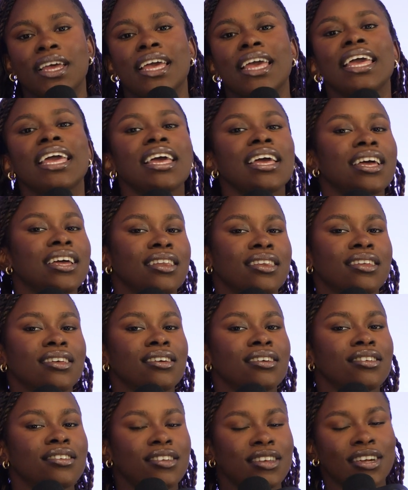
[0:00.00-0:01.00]

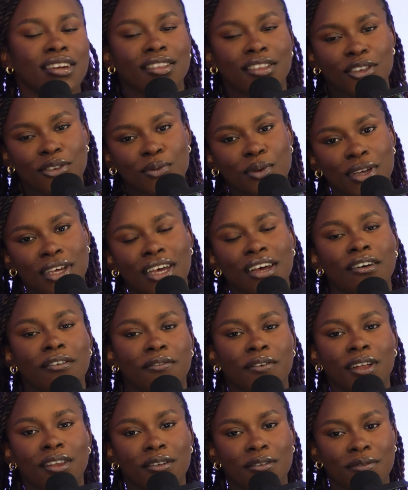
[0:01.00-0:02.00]
and share this with a
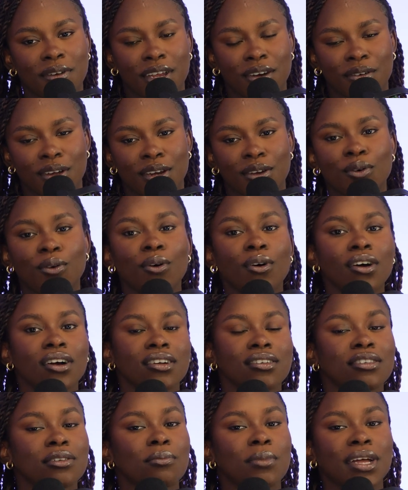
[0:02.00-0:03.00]
fellow veteran
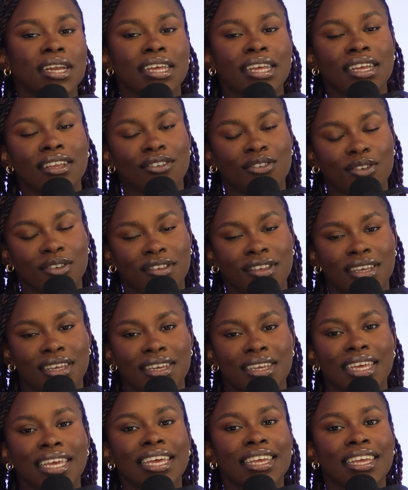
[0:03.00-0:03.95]
or somebody interested